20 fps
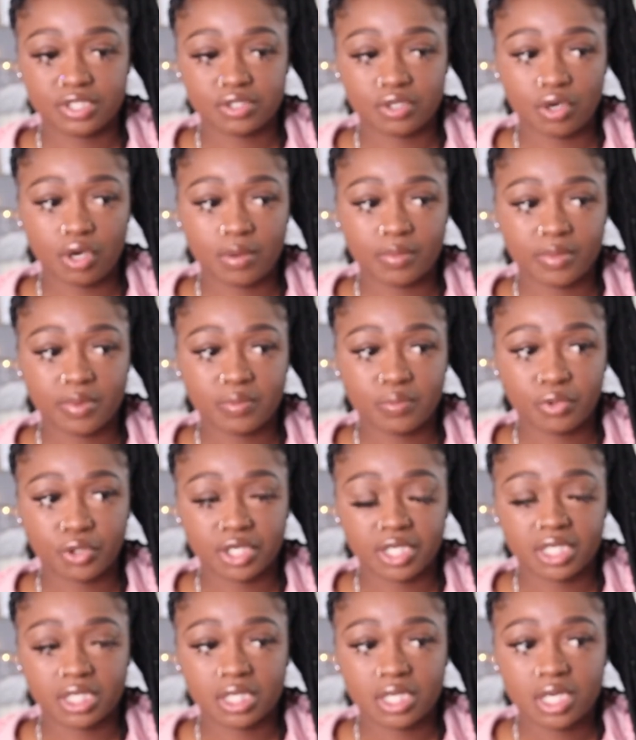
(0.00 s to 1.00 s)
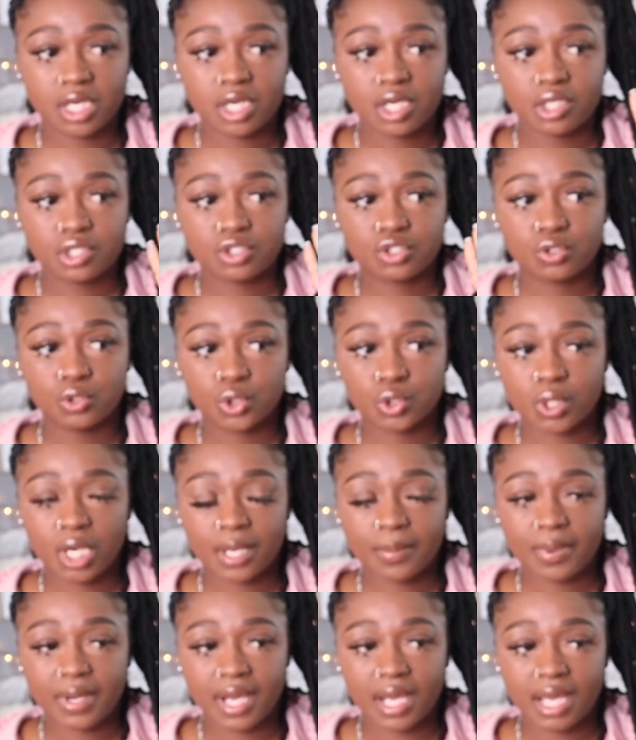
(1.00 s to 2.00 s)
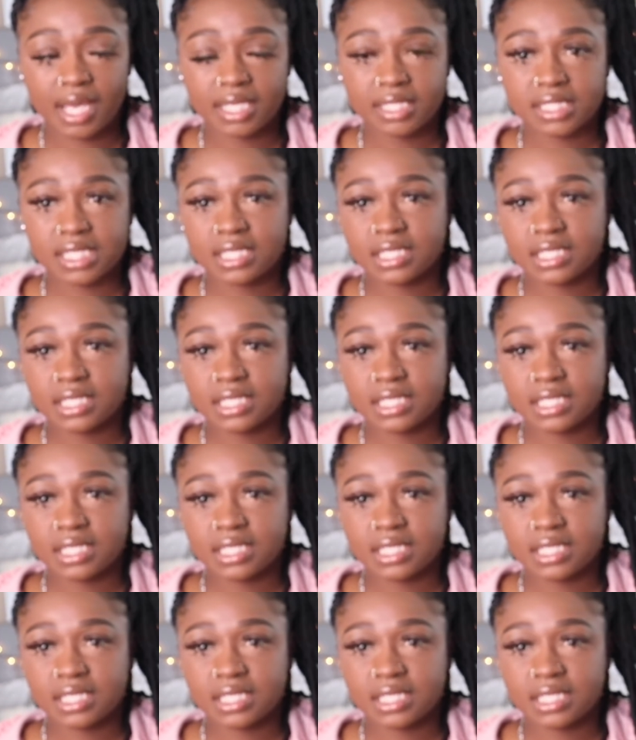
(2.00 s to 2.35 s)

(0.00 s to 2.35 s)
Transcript: So I'm gonna bring two tripods,